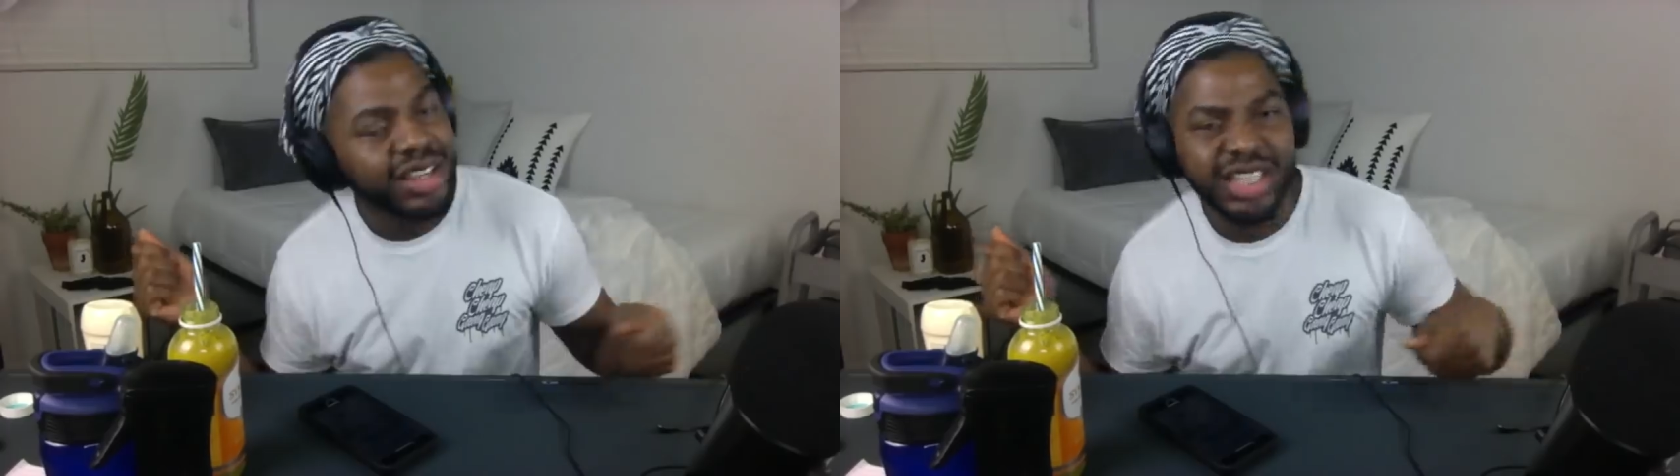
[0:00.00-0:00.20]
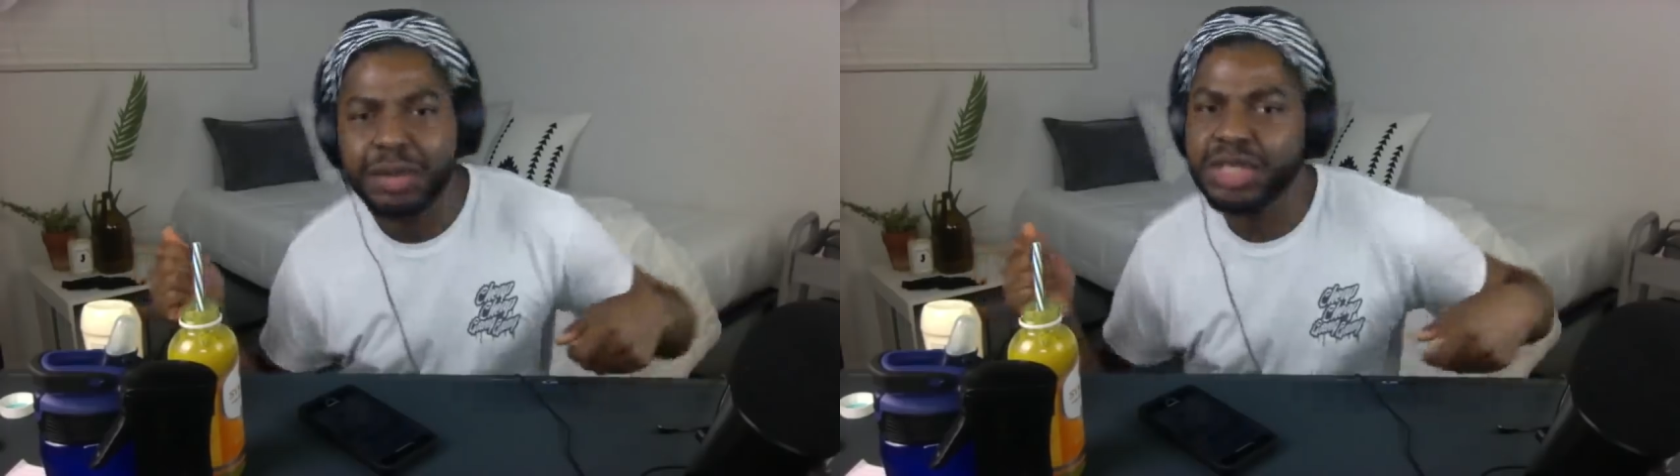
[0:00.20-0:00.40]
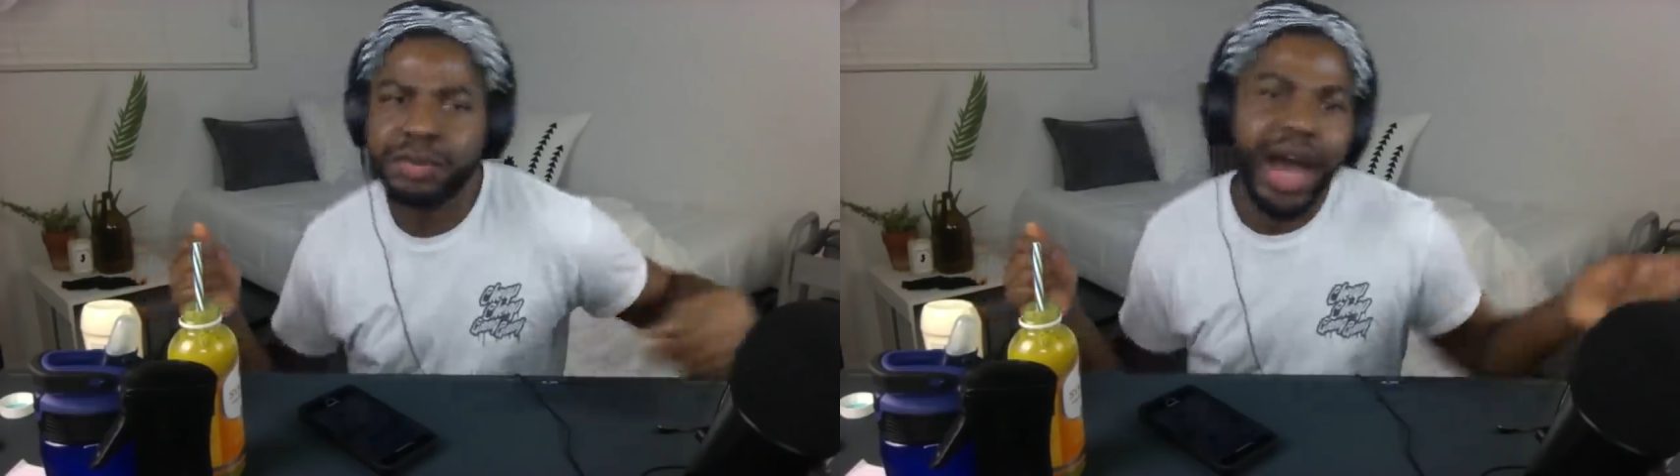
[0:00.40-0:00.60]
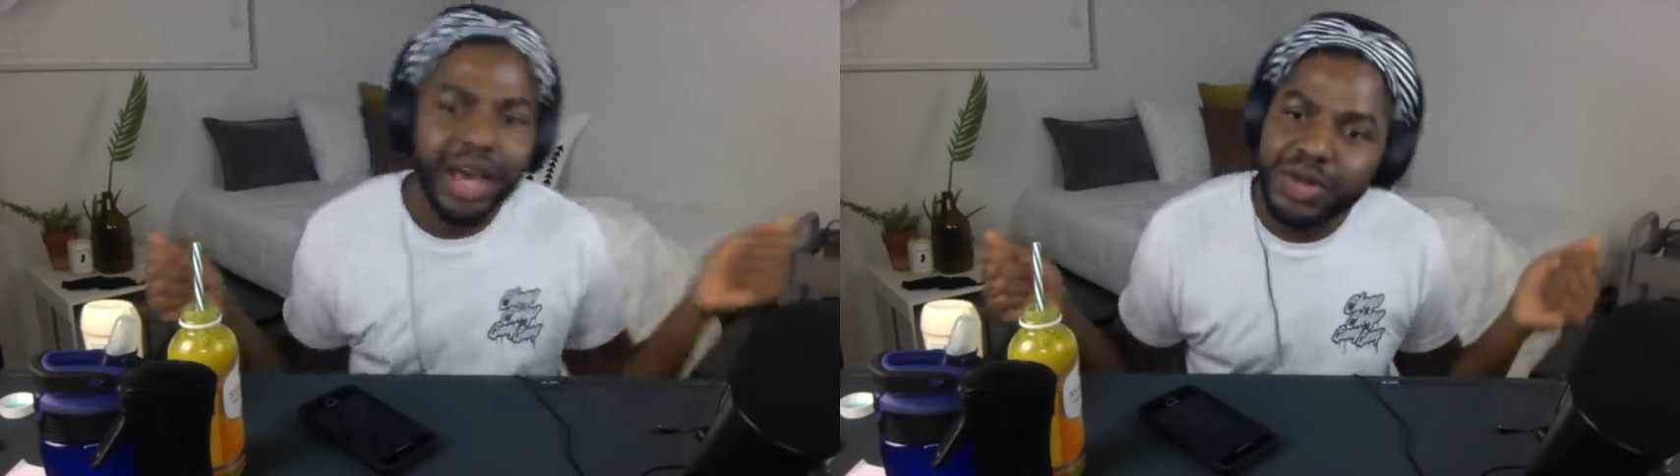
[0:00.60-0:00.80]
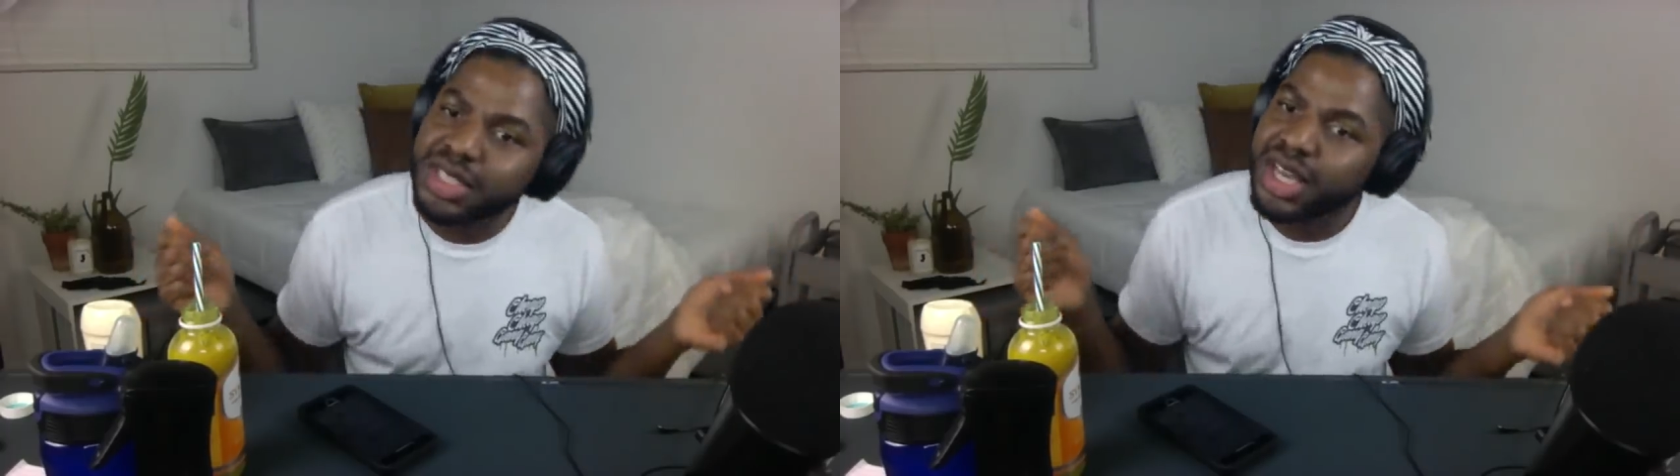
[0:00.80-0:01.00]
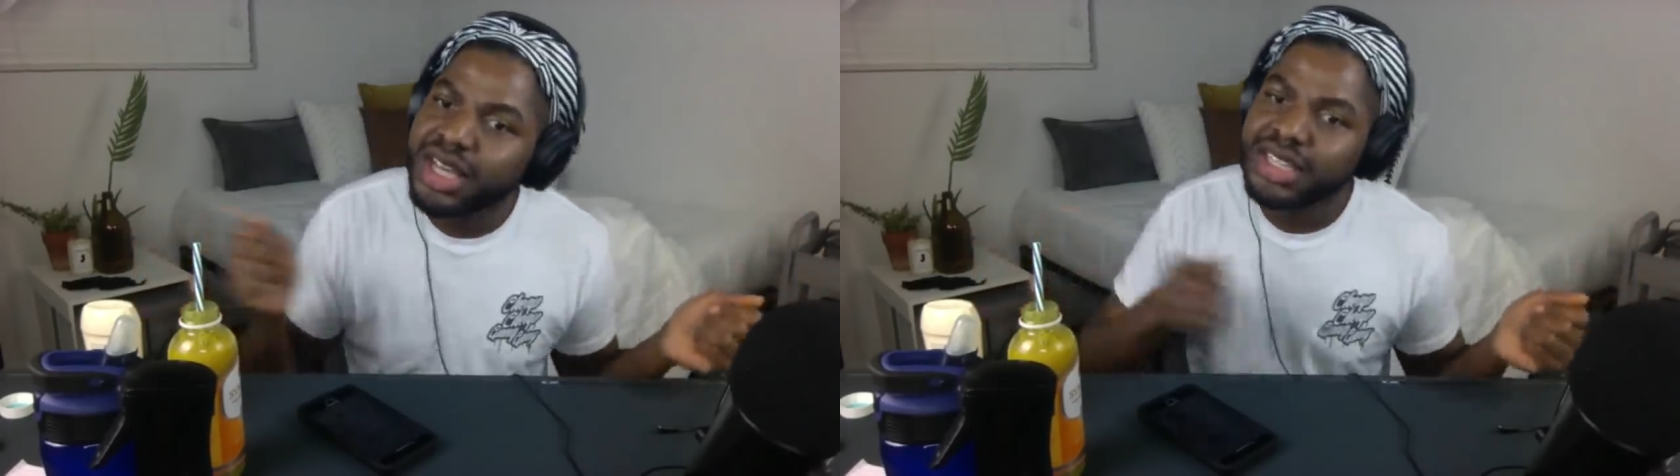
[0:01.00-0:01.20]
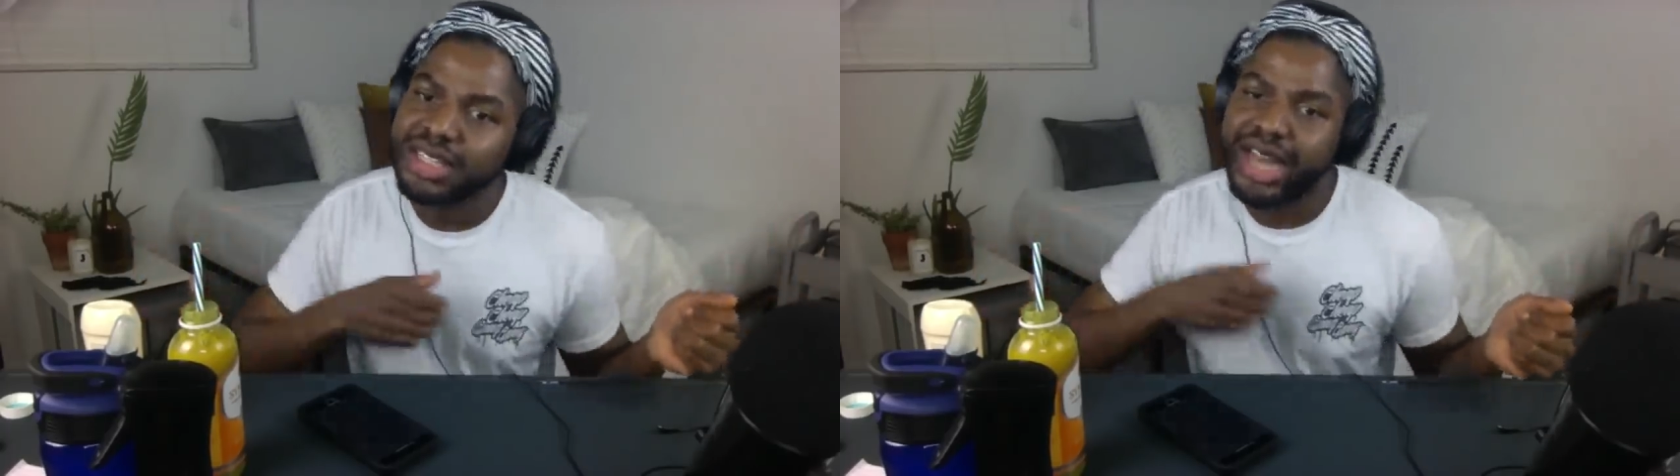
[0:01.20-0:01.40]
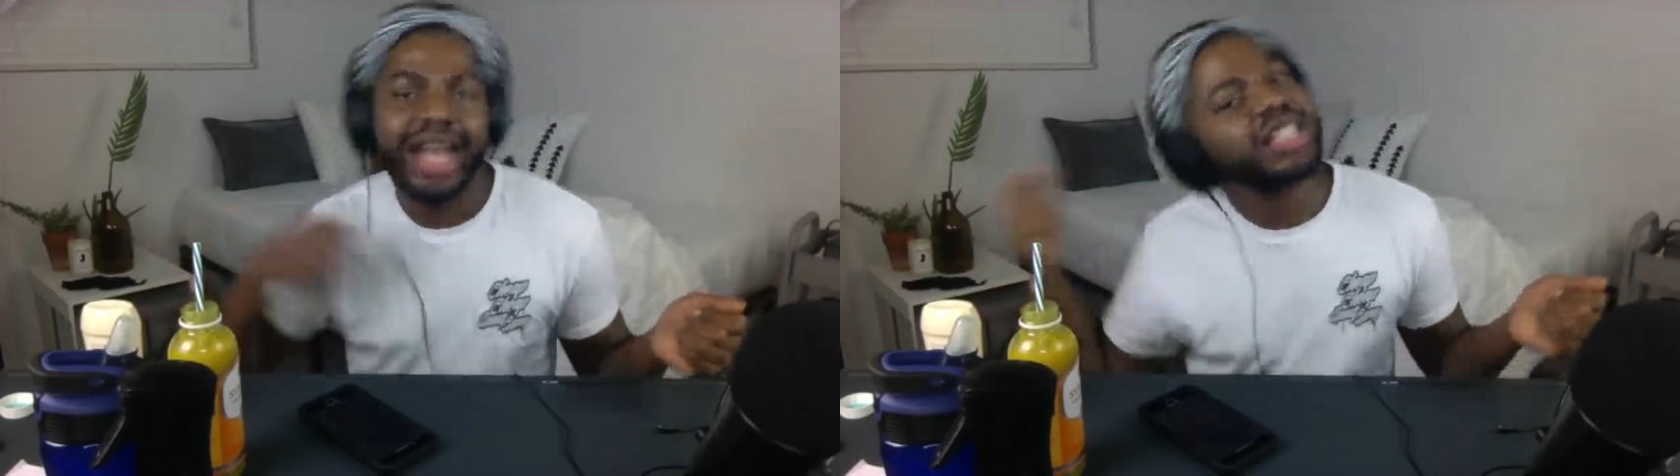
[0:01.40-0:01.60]
Seamus Maya was
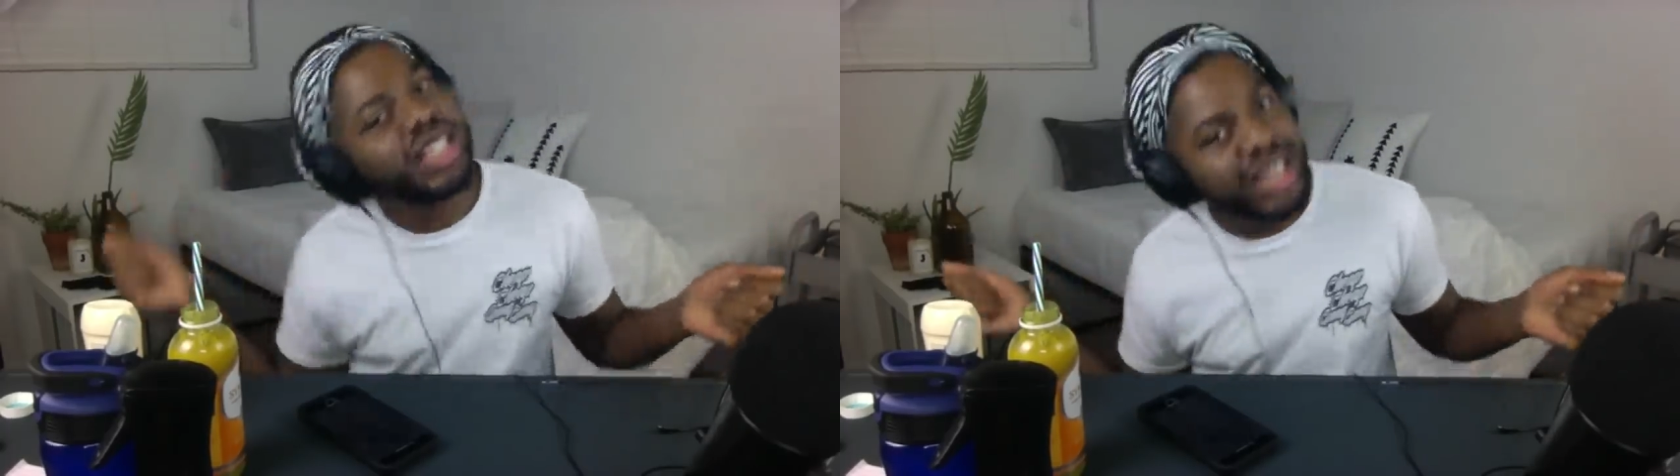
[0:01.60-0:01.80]
snatching